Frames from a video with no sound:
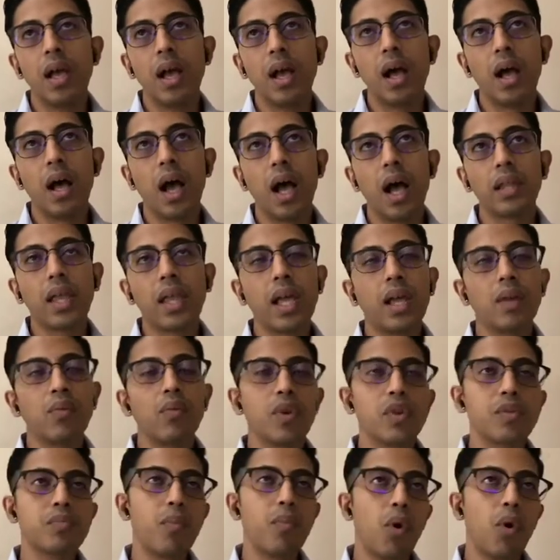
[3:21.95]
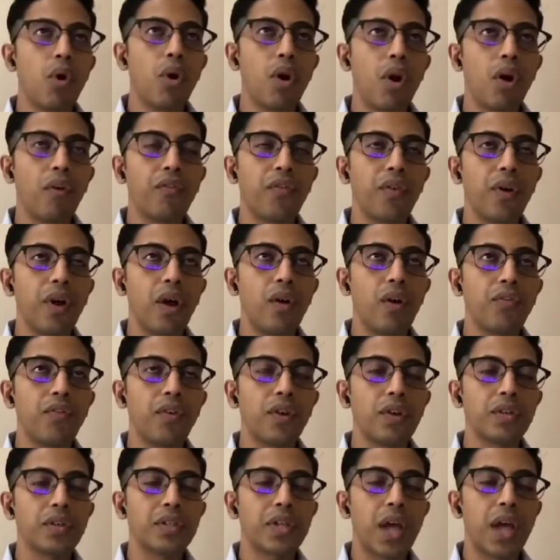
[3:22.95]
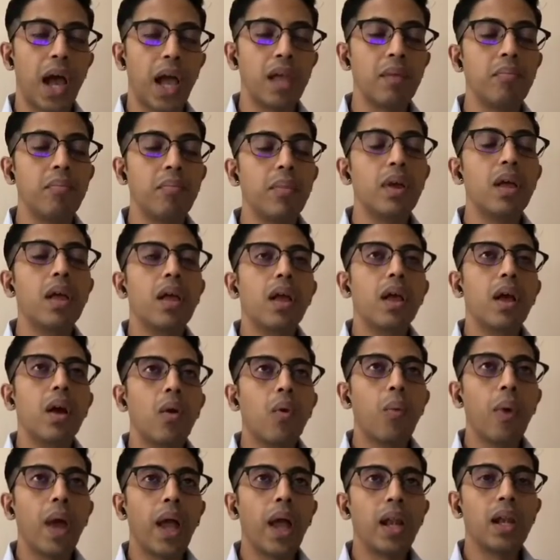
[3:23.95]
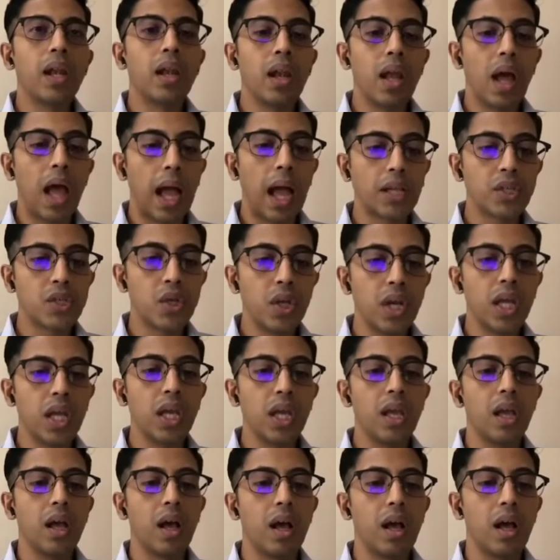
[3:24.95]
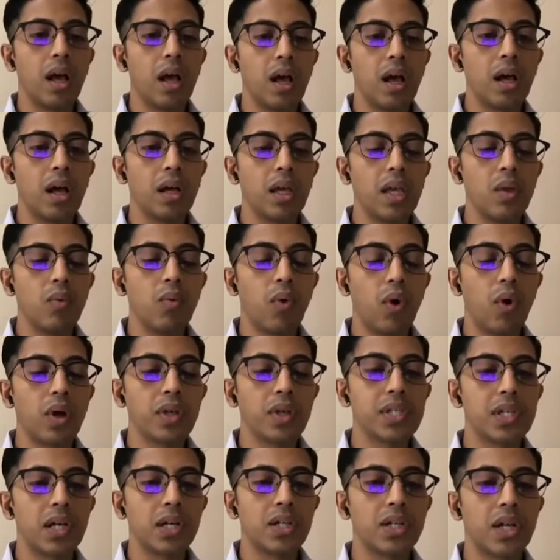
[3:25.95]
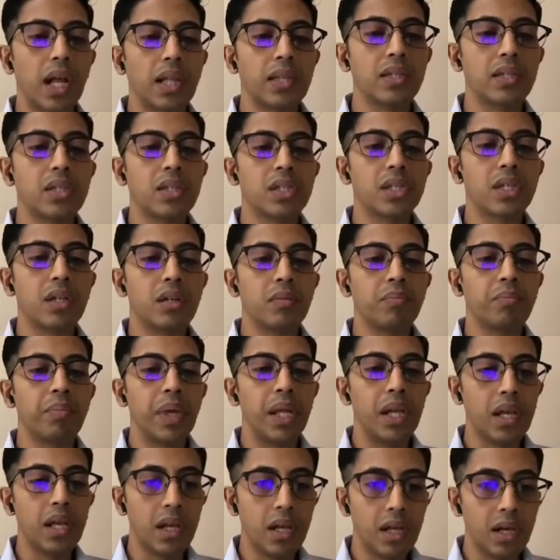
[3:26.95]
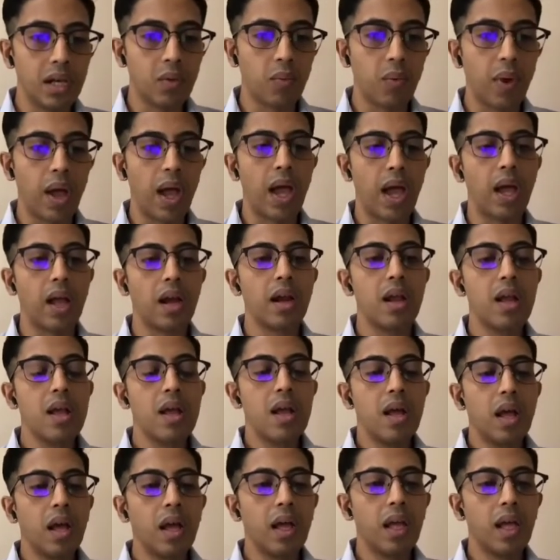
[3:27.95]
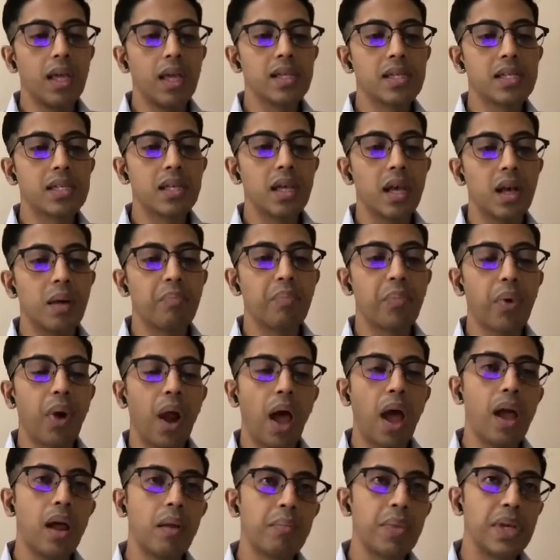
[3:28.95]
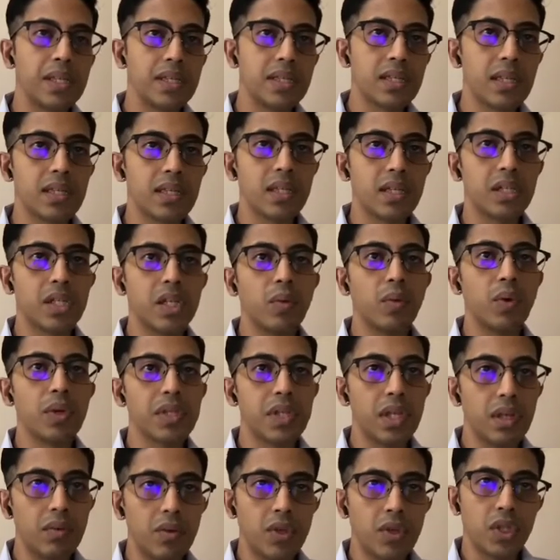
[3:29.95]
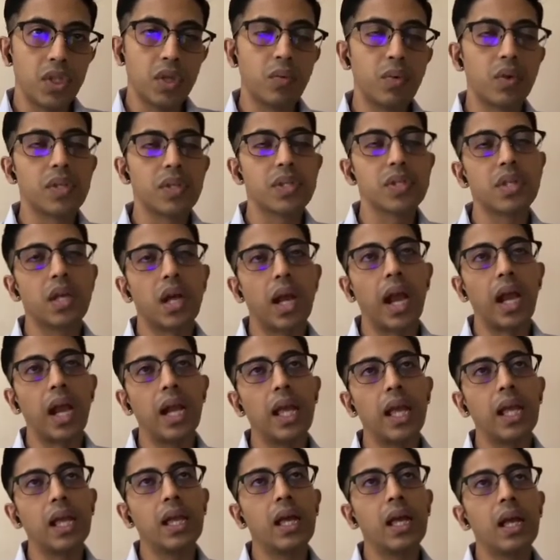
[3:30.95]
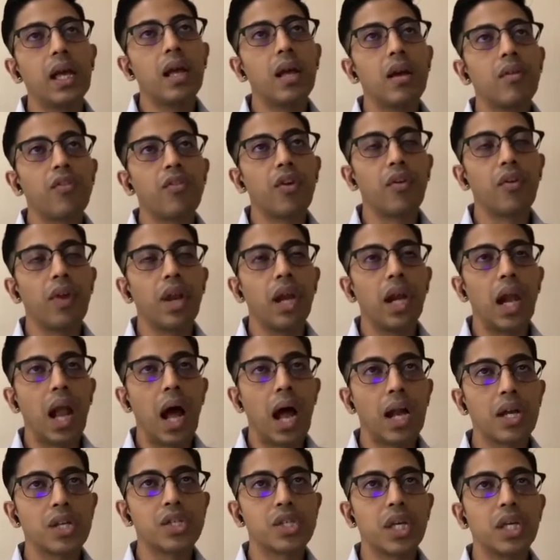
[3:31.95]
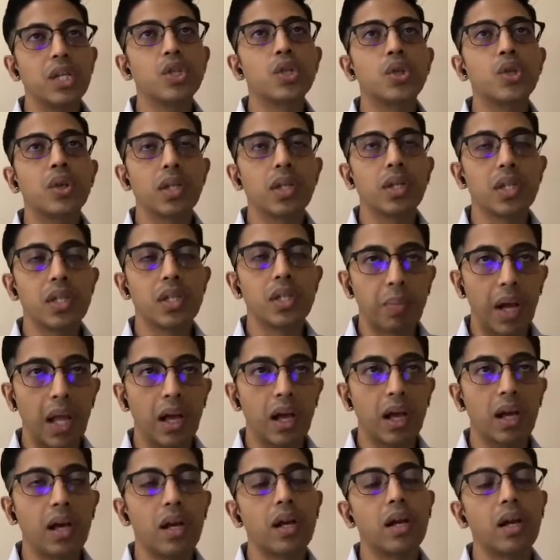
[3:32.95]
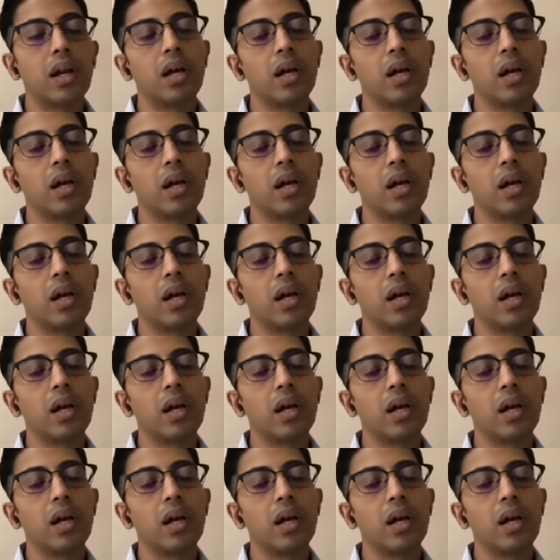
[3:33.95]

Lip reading: I think it was more of a time when actually he was in a transition period where his prior business that he was in, which he was heading for a very large insurance player